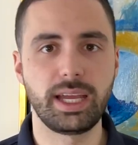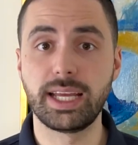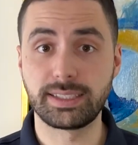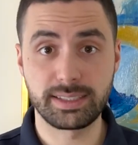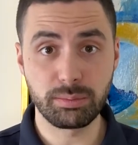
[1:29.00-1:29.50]

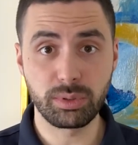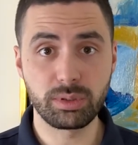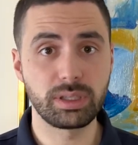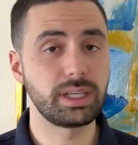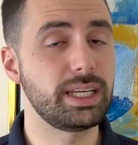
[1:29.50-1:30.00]
It's
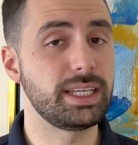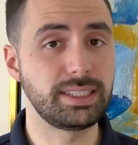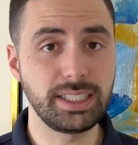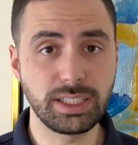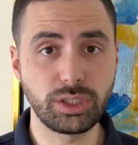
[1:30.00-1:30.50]
simple,
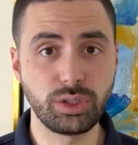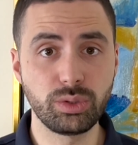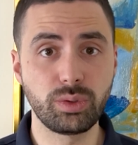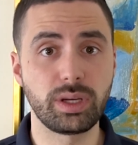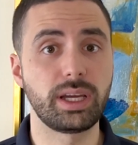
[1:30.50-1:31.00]
it's easy to
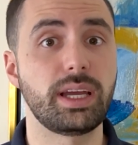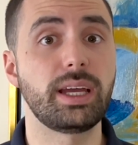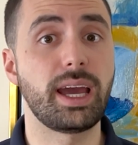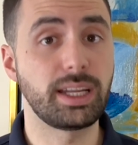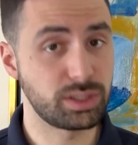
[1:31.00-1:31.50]
do,
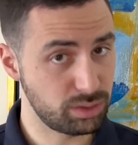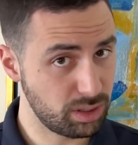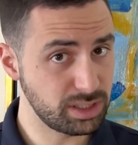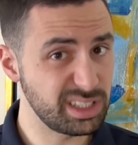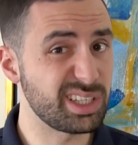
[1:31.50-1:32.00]
and it's
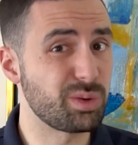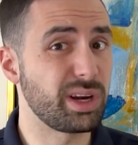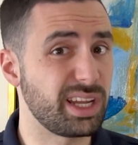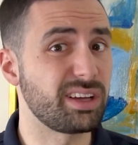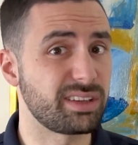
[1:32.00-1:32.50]
honestly
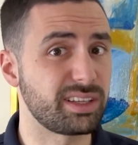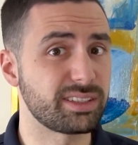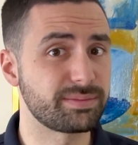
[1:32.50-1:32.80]
quite healthy.